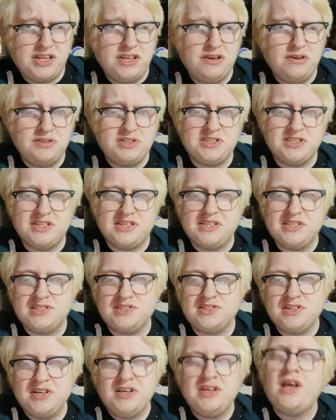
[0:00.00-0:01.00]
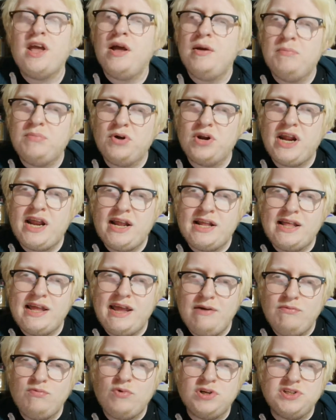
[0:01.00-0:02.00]
new to this, but it,
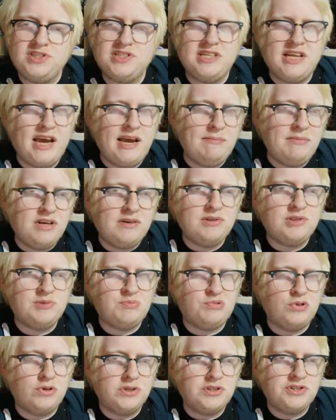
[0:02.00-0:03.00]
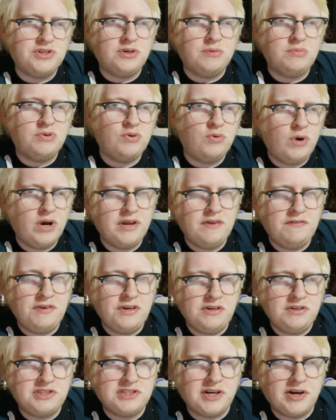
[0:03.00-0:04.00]
it was a name that was brought up quite a
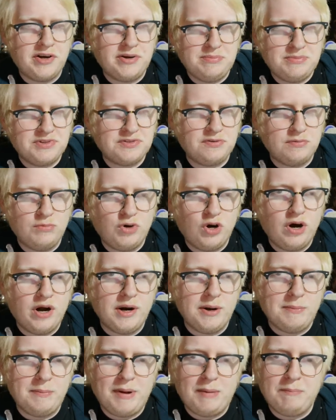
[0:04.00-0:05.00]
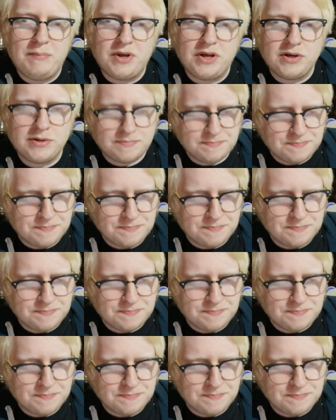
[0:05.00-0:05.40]
few times from what I remember.